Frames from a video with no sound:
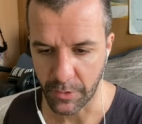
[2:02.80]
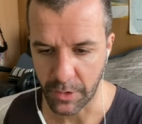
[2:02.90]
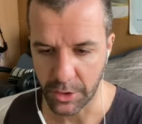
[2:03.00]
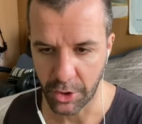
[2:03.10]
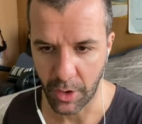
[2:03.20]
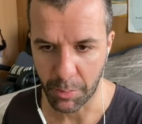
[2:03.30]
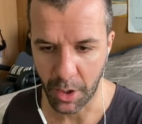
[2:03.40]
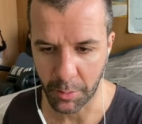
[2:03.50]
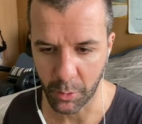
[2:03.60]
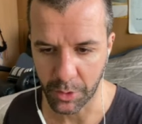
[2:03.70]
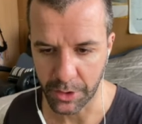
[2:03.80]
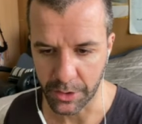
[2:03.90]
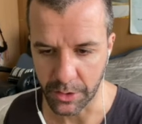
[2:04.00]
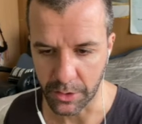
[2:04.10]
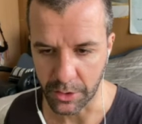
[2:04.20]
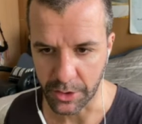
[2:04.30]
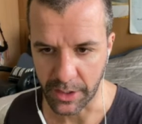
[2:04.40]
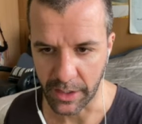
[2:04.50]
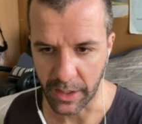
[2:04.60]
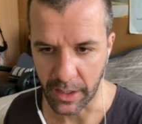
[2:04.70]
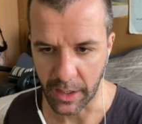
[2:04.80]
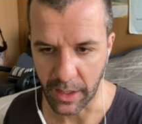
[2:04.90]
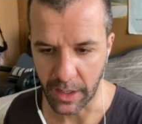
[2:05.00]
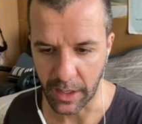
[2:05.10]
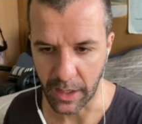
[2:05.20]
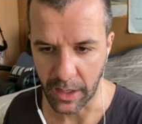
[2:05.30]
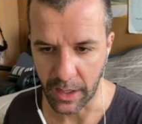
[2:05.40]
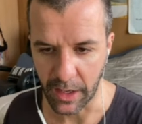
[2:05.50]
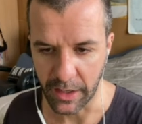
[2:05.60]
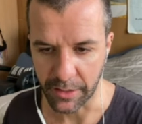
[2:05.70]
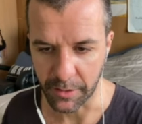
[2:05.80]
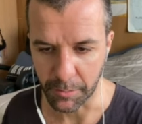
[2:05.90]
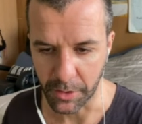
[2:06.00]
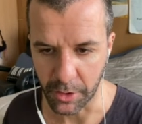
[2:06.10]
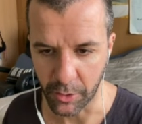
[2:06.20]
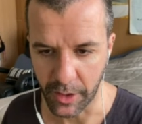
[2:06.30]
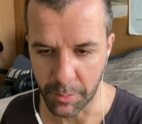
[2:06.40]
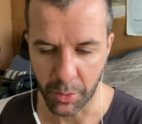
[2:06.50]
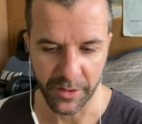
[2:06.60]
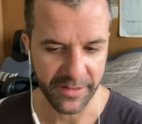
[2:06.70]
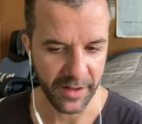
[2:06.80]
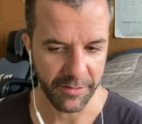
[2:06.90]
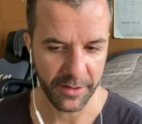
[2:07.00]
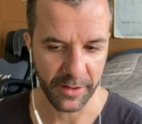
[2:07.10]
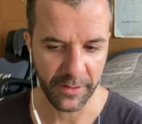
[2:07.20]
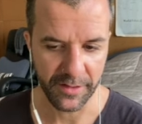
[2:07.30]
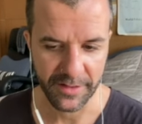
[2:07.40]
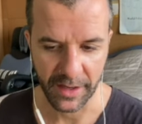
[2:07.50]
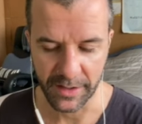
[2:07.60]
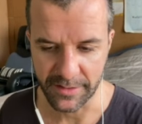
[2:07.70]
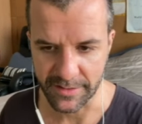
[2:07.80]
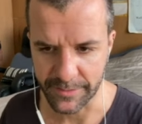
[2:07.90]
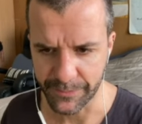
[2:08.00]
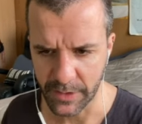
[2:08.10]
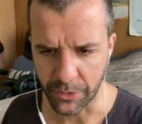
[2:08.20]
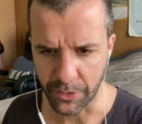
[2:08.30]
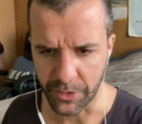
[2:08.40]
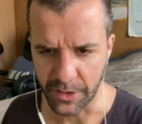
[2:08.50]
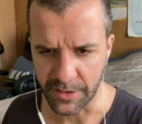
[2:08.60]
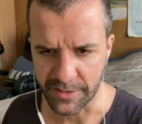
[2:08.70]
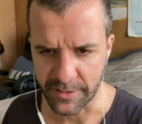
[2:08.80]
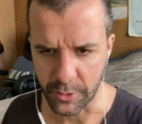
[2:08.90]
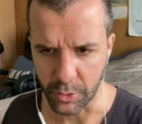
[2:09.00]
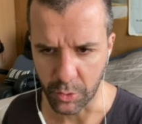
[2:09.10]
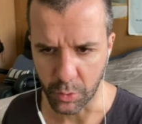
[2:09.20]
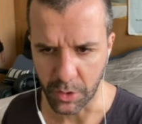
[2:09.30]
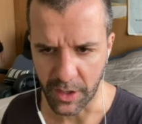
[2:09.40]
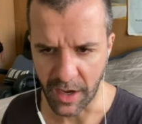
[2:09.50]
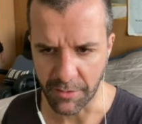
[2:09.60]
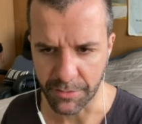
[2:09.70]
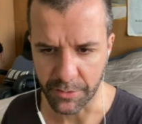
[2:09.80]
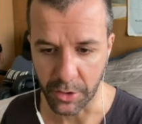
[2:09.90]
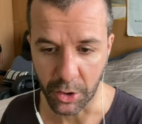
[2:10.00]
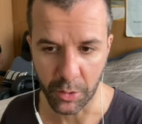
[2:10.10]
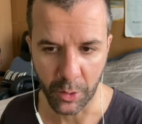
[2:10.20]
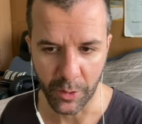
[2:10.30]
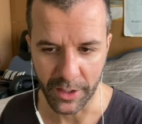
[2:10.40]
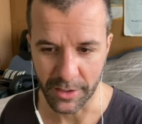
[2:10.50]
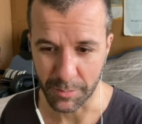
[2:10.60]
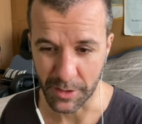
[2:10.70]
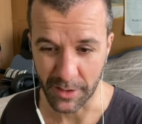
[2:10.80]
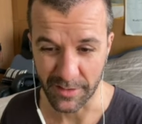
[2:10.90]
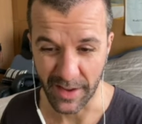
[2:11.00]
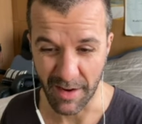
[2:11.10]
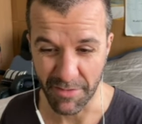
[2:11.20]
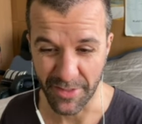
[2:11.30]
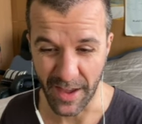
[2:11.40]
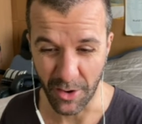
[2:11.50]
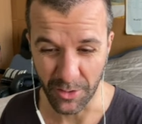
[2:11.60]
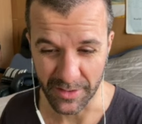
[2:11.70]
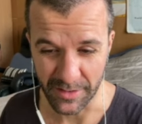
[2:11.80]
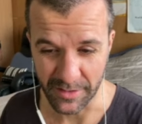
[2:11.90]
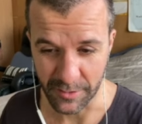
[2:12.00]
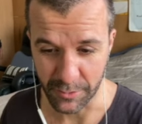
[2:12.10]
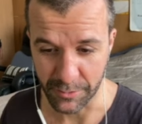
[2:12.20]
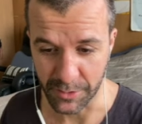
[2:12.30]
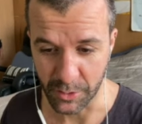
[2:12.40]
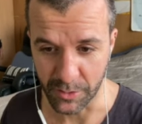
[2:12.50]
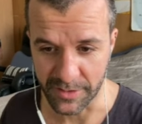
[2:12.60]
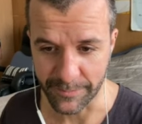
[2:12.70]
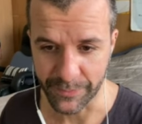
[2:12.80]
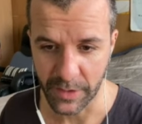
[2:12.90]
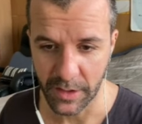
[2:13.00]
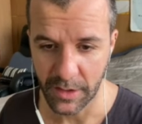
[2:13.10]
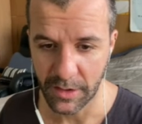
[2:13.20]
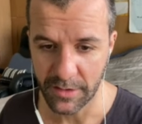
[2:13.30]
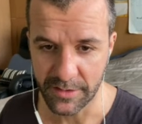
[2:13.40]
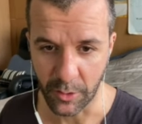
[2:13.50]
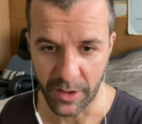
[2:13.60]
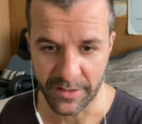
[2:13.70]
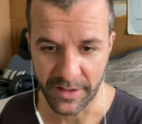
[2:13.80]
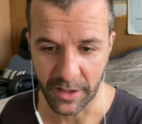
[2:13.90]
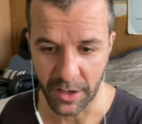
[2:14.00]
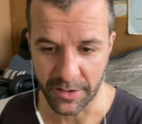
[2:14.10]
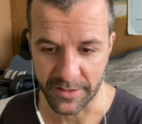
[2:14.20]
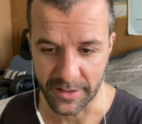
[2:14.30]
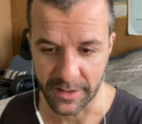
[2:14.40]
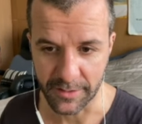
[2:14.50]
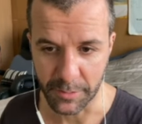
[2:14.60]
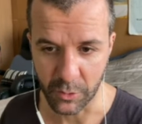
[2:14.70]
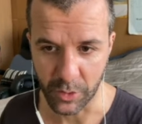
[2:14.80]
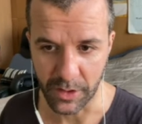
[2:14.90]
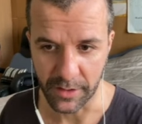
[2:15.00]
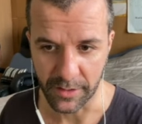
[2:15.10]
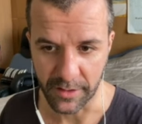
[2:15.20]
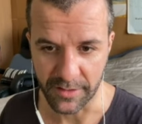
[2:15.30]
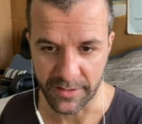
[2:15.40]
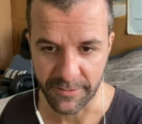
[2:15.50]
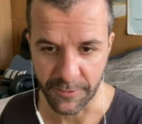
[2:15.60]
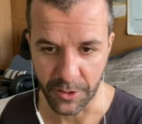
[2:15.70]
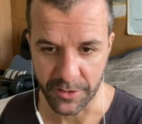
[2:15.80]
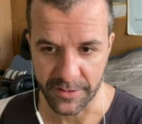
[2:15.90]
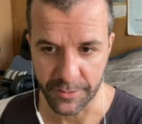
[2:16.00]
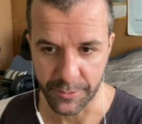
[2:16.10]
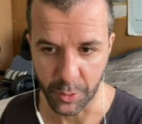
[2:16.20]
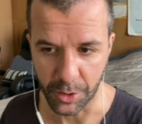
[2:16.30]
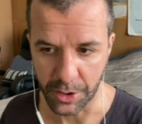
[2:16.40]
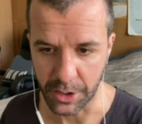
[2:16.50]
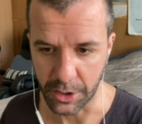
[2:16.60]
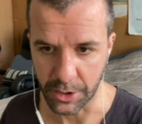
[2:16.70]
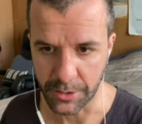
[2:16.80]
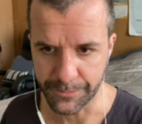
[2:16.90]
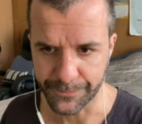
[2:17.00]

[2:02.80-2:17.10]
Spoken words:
You know, I probably wouldn't look at anything below 8.7 in this case. These two will have lower ratings because they have thousands of reviews. So I'd say honestly it's between these first 4 here.